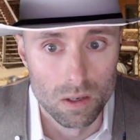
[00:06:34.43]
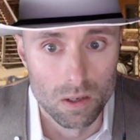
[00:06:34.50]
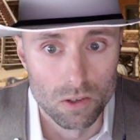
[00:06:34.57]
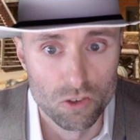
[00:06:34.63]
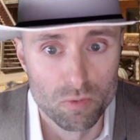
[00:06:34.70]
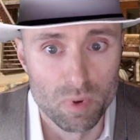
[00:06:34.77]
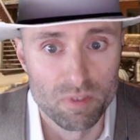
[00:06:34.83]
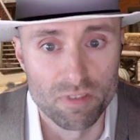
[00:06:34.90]

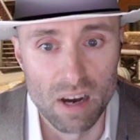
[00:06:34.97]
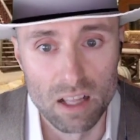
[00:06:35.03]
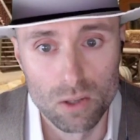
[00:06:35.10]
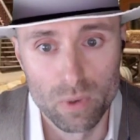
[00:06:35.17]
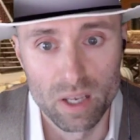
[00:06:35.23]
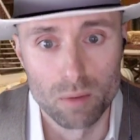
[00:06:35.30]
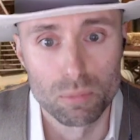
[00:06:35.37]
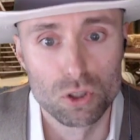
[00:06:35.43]
you've been
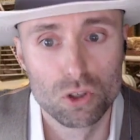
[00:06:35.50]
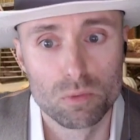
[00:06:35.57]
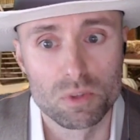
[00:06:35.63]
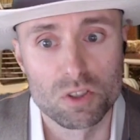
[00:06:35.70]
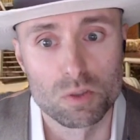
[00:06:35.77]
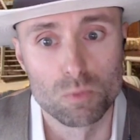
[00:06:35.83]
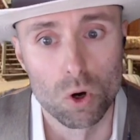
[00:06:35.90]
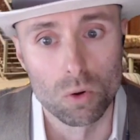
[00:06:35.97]
following a plume of
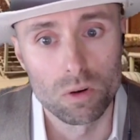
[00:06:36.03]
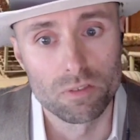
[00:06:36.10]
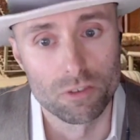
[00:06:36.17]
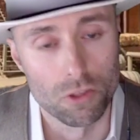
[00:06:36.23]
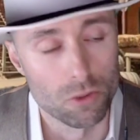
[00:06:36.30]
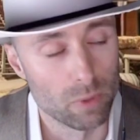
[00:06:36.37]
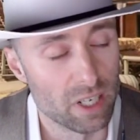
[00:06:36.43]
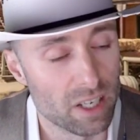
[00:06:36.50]
smoke for
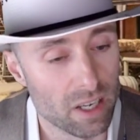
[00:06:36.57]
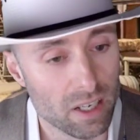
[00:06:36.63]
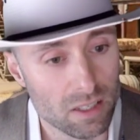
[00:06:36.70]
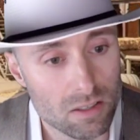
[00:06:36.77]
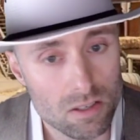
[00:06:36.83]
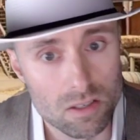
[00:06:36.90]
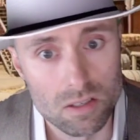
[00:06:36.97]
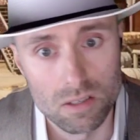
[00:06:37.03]
3
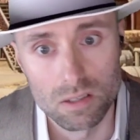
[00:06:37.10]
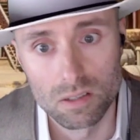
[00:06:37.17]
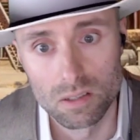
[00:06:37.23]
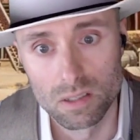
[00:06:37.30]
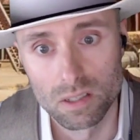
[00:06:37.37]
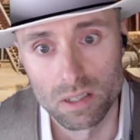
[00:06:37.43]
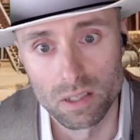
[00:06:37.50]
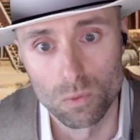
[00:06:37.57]
days
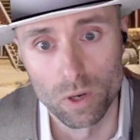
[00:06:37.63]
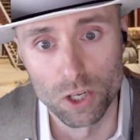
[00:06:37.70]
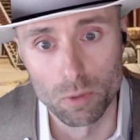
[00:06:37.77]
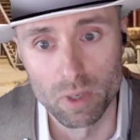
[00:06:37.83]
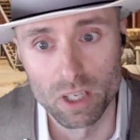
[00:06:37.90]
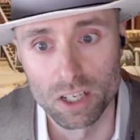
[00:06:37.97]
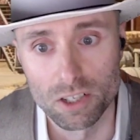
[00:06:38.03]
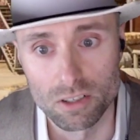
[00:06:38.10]
when you
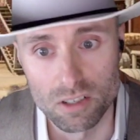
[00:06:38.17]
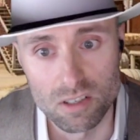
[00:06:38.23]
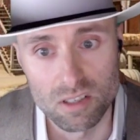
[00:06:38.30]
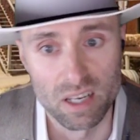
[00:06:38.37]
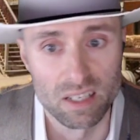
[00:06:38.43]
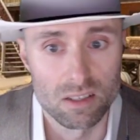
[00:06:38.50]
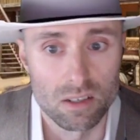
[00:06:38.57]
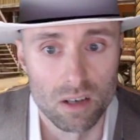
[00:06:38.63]
begin your
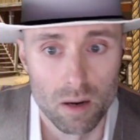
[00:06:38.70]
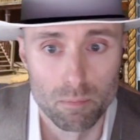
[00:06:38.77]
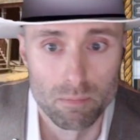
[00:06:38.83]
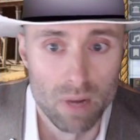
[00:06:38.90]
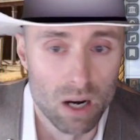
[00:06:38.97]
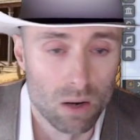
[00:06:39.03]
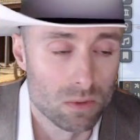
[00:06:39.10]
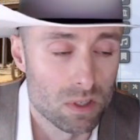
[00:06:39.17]
ascent up
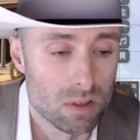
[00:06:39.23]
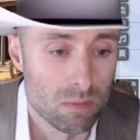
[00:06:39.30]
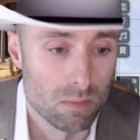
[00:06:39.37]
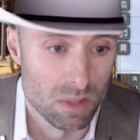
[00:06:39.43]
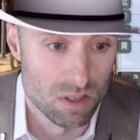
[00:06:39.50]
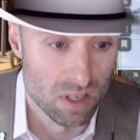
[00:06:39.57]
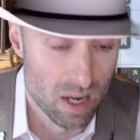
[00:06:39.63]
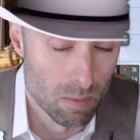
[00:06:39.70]
Mount
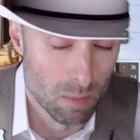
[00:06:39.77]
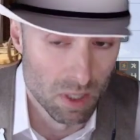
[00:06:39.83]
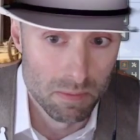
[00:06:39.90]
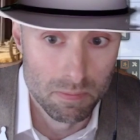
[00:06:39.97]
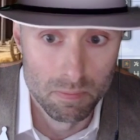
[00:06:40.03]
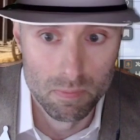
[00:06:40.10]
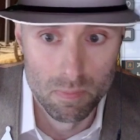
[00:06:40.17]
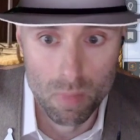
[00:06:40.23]
Mazama.
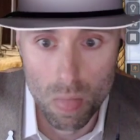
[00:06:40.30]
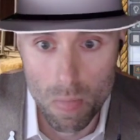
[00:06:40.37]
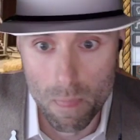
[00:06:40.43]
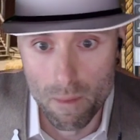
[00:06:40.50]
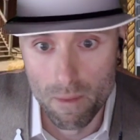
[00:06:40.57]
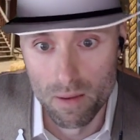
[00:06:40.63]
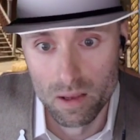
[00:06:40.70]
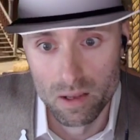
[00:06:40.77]

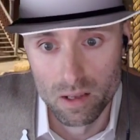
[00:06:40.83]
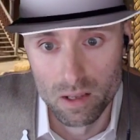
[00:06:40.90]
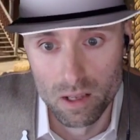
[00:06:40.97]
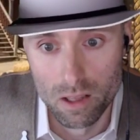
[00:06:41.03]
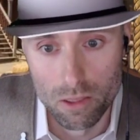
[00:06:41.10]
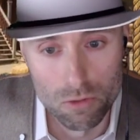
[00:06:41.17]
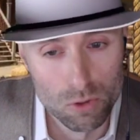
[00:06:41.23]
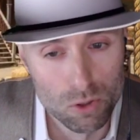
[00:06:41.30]

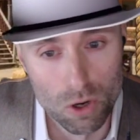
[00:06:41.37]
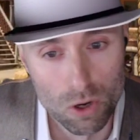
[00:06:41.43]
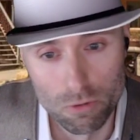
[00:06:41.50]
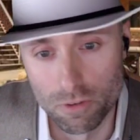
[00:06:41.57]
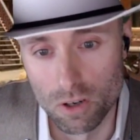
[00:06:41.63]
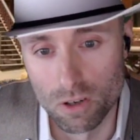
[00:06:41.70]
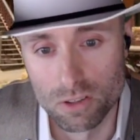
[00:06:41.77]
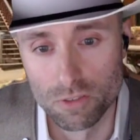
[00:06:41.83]
Through no
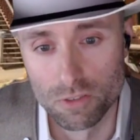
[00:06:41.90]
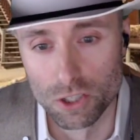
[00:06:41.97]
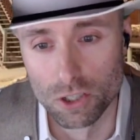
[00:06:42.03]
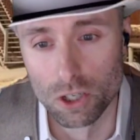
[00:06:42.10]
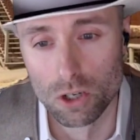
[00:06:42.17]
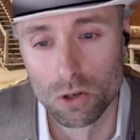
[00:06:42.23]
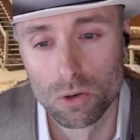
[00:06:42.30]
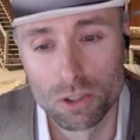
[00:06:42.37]
fault of your
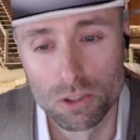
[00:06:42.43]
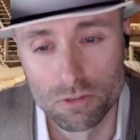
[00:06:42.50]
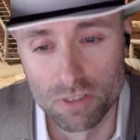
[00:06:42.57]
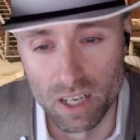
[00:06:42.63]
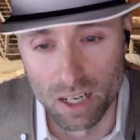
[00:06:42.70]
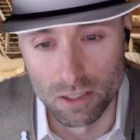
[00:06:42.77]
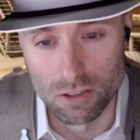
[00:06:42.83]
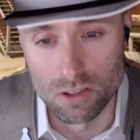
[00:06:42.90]
own, you've
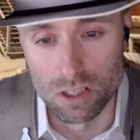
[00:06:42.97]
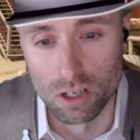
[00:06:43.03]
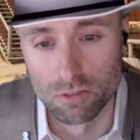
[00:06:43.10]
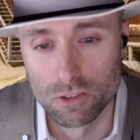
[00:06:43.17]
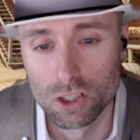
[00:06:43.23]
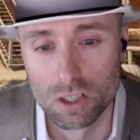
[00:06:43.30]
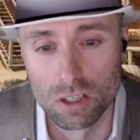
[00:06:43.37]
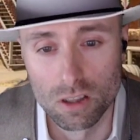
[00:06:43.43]
gotten yourself
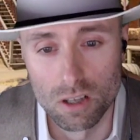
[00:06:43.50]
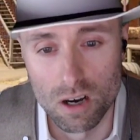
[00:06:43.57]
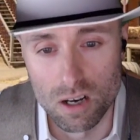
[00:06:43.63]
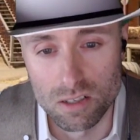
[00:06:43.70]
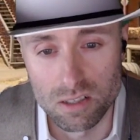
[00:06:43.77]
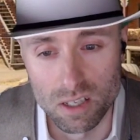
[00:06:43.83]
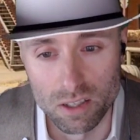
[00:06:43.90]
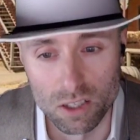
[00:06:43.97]
good and
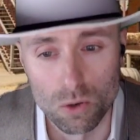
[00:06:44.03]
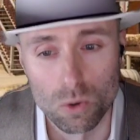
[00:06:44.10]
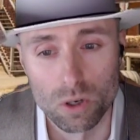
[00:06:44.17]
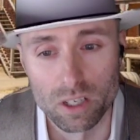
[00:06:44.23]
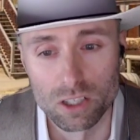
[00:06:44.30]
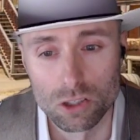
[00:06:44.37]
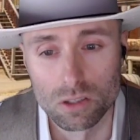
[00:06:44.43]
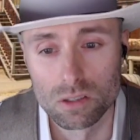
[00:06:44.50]
lost on the
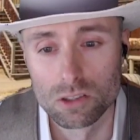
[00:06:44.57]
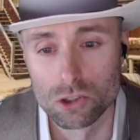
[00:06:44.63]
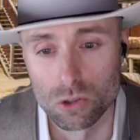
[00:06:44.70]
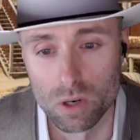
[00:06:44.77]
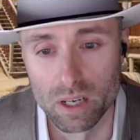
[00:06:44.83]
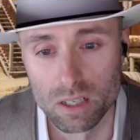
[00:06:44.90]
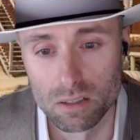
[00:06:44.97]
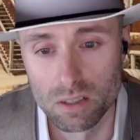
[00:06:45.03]
Oregon
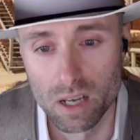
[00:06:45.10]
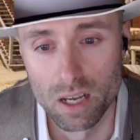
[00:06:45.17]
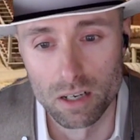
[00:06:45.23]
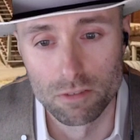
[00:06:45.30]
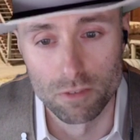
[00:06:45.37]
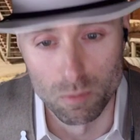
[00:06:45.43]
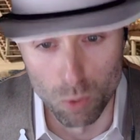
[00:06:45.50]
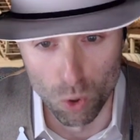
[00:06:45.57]
Trail,
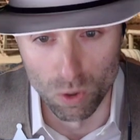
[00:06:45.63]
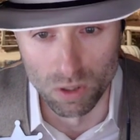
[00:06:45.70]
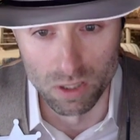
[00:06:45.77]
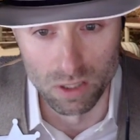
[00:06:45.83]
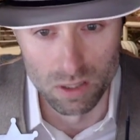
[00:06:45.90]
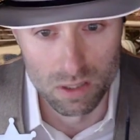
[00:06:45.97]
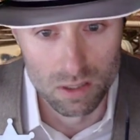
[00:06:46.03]
headed for Portland.